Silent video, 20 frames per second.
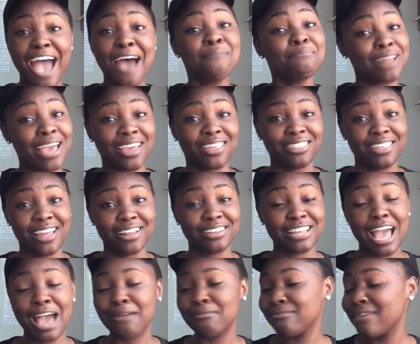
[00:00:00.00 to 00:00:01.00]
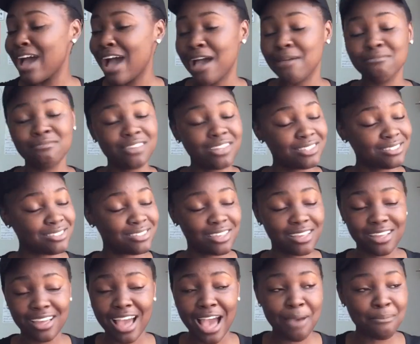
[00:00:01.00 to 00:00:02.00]
I'm like that. I'm
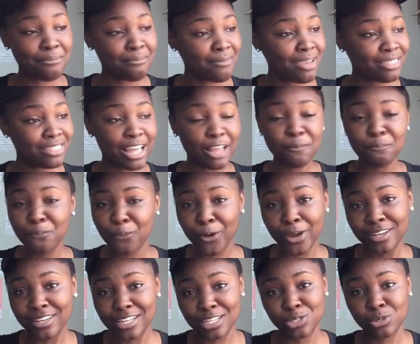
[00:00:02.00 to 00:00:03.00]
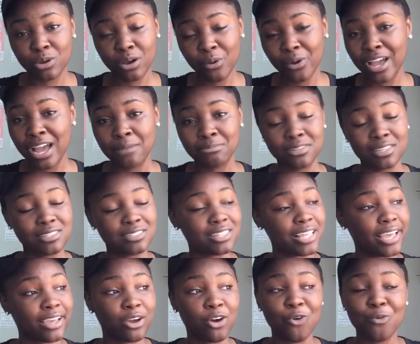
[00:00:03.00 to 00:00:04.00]
at that point as well where I'm just
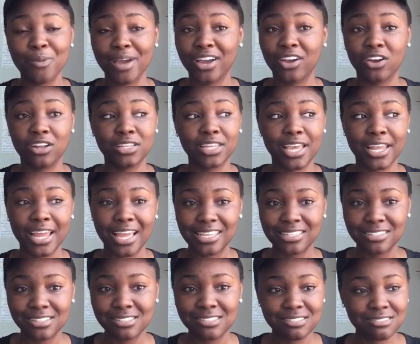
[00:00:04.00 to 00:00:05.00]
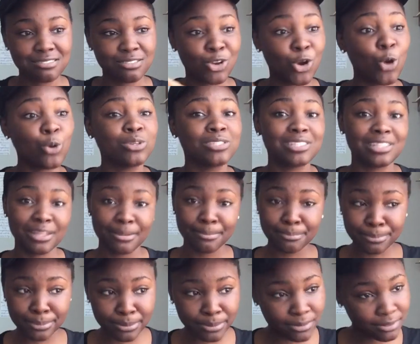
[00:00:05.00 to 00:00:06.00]
like, oh my god, can I just go
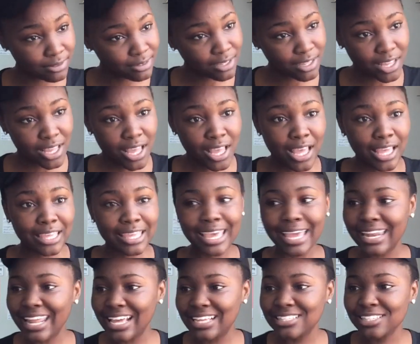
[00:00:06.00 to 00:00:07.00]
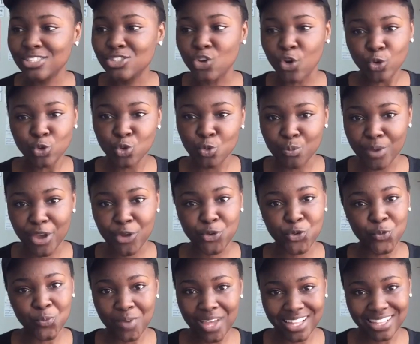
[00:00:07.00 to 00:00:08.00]
sleep? Can I just go to my
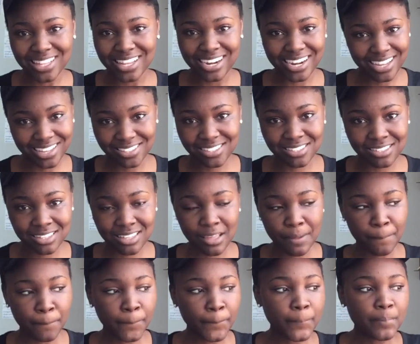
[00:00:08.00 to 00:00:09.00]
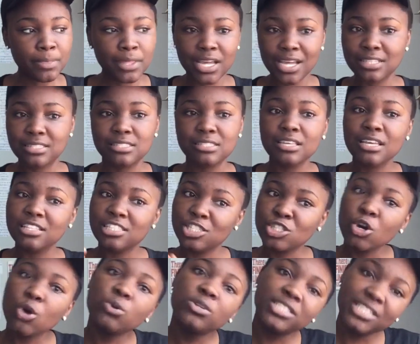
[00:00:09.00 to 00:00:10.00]
room and rest? It's
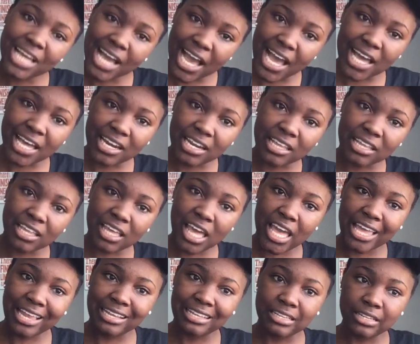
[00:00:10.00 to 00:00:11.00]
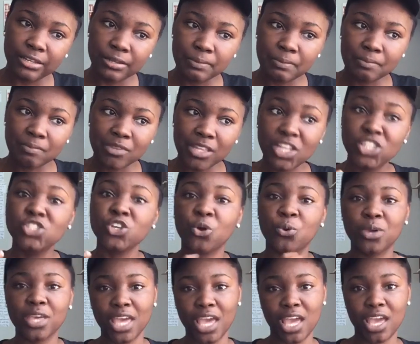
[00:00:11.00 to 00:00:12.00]
so tiring, and it's
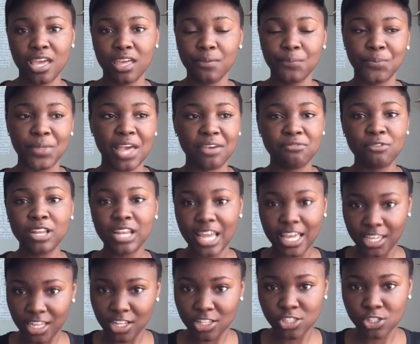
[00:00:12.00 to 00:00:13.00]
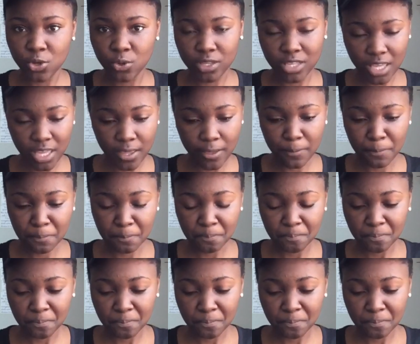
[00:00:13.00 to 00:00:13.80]
okay. I feel like it's okay.